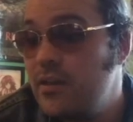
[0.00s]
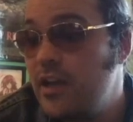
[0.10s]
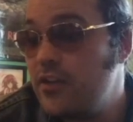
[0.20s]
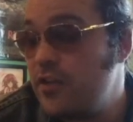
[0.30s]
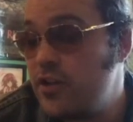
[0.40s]

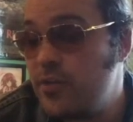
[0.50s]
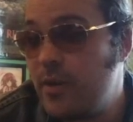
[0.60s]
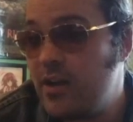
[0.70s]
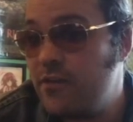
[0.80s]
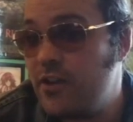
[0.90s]
as for other
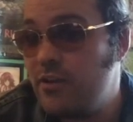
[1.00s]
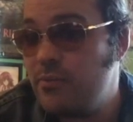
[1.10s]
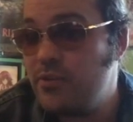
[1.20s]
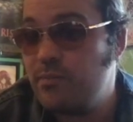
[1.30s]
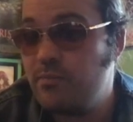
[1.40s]
spider
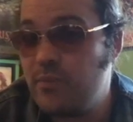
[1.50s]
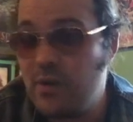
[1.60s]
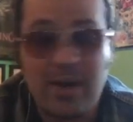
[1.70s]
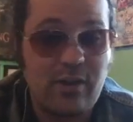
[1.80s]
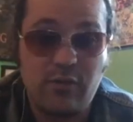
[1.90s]
films,
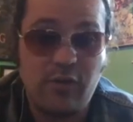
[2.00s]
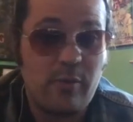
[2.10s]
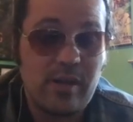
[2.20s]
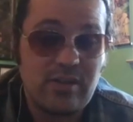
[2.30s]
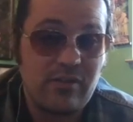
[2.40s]

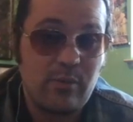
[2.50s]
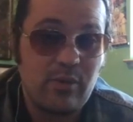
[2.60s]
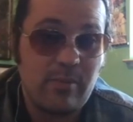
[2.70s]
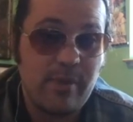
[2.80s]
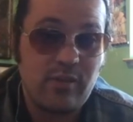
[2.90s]
Arachnophobia is definitely
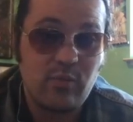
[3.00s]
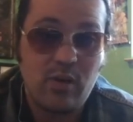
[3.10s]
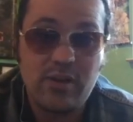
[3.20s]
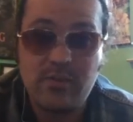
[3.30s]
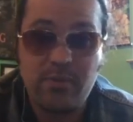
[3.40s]
one of the best
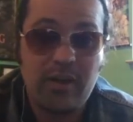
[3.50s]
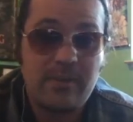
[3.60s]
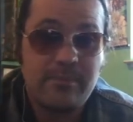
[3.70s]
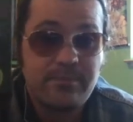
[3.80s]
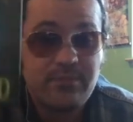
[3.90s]
ones,
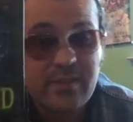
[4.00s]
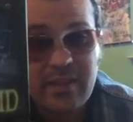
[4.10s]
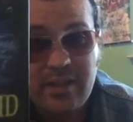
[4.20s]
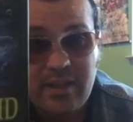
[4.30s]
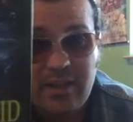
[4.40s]
but
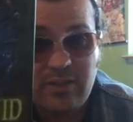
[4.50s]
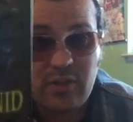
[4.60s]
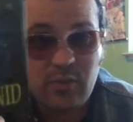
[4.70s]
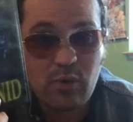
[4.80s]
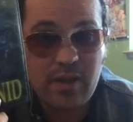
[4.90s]

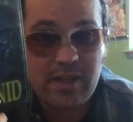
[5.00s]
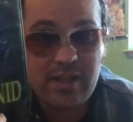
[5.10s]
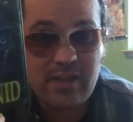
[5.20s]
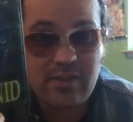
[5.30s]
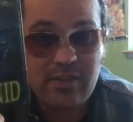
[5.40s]
this one
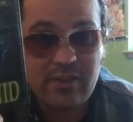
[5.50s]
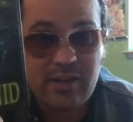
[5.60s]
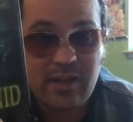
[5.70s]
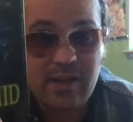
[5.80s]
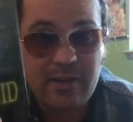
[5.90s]
is...
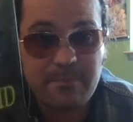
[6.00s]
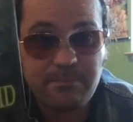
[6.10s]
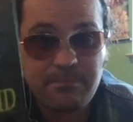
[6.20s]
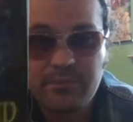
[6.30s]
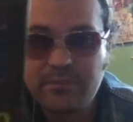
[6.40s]

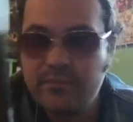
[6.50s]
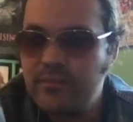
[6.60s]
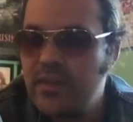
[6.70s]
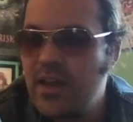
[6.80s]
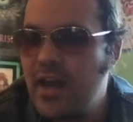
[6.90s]

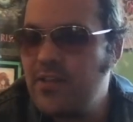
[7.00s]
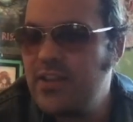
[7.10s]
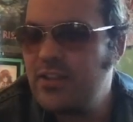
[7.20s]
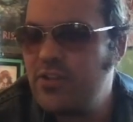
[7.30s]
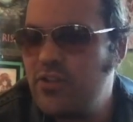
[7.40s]
I
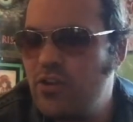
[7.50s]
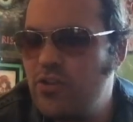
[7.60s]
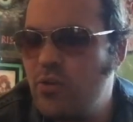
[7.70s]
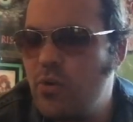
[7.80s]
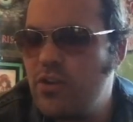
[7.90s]
think this is
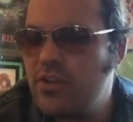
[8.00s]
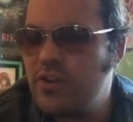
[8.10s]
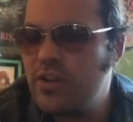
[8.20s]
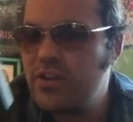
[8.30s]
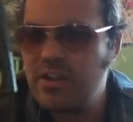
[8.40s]
also one of
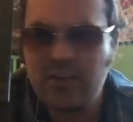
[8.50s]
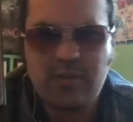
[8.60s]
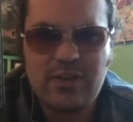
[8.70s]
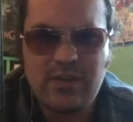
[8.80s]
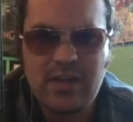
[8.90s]
those... I think this
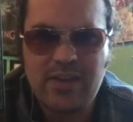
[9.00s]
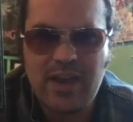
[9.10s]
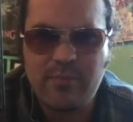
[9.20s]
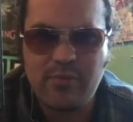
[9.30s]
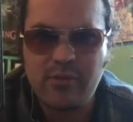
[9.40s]
DVD's
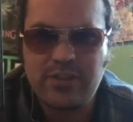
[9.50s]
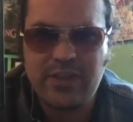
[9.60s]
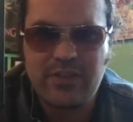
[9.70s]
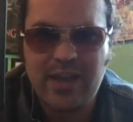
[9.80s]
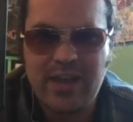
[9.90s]
out of print, I
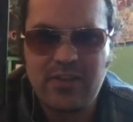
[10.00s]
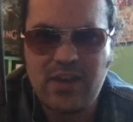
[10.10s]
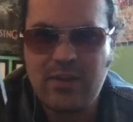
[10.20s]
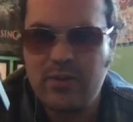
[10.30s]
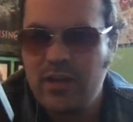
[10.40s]
think. Because
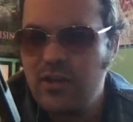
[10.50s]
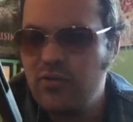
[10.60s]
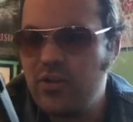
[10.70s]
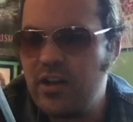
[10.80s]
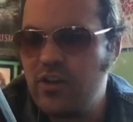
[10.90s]
I
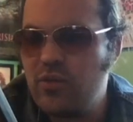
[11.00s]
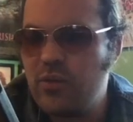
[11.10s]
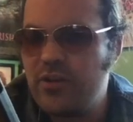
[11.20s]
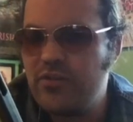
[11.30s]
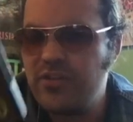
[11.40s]
was looking
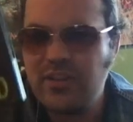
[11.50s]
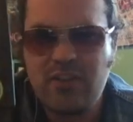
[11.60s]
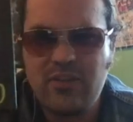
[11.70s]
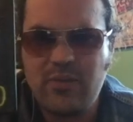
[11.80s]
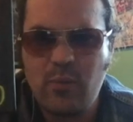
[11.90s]
elsewhere, and I think
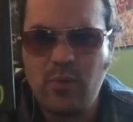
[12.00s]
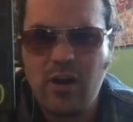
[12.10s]
this is out